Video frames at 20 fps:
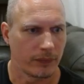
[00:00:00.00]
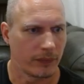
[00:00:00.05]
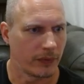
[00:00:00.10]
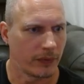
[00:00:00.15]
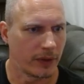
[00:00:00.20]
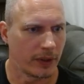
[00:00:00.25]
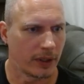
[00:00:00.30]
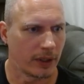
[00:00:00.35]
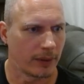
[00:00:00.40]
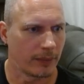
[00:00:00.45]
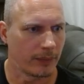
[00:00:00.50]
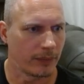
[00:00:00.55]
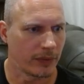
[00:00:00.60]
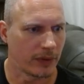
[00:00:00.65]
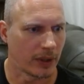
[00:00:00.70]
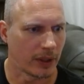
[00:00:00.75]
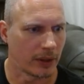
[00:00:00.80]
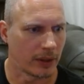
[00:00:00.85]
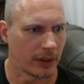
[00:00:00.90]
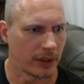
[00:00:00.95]
Yep,
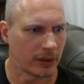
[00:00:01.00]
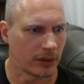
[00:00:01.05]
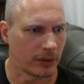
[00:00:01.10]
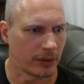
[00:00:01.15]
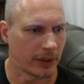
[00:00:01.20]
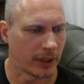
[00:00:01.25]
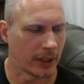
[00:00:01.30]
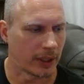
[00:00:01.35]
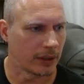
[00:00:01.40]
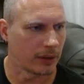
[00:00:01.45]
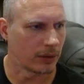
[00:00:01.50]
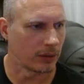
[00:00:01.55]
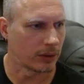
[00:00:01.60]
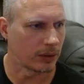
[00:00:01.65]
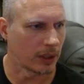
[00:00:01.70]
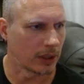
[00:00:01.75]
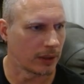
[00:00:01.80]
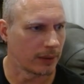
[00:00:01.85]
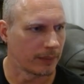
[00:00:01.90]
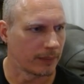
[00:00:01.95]
I like all that.
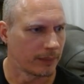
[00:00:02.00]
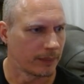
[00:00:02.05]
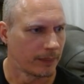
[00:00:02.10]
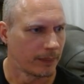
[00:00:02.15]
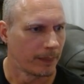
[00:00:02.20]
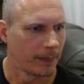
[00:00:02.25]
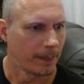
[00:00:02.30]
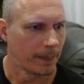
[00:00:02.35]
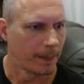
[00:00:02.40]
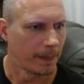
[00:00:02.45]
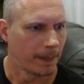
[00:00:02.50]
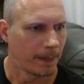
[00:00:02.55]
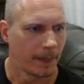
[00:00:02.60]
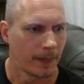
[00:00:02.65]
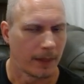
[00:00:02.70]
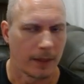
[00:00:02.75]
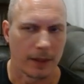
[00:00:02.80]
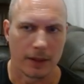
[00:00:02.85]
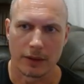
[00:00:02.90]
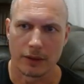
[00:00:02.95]
Okay.
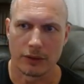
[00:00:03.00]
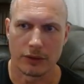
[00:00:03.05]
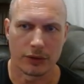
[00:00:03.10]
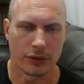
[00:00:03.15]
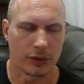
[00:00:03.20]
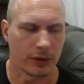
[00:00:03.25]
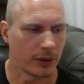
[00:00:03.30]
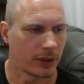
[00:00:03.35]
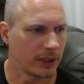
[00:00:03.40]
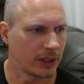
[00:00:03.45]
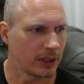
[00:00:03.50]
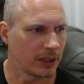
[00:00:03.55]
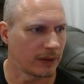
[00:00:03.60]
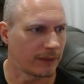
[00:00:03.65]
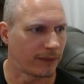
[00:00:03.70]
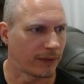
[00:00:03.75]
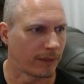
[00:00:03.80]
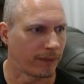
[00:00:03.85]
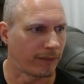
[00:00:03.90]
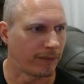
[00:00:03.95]
You're hitting
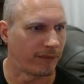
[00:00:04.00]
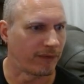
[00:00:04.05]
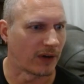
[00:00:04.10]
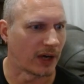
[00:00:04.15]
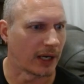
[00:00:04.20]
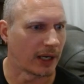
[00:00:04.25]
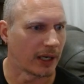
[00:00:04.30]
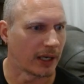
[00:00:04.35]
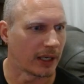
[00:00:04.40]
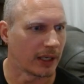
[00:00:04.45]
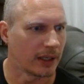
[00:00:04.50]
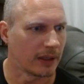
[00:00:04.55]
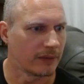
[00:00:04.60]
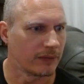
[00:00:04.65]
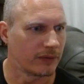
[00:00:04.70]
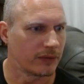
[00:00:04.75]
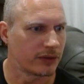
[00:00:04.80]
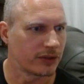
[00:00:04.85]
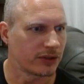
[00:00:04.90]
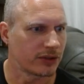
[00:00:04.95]
for
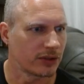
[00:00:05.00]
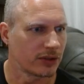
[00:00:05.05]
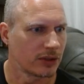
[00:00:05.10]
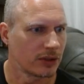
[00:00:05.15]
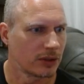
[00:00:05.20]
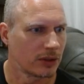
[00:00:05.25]
5s.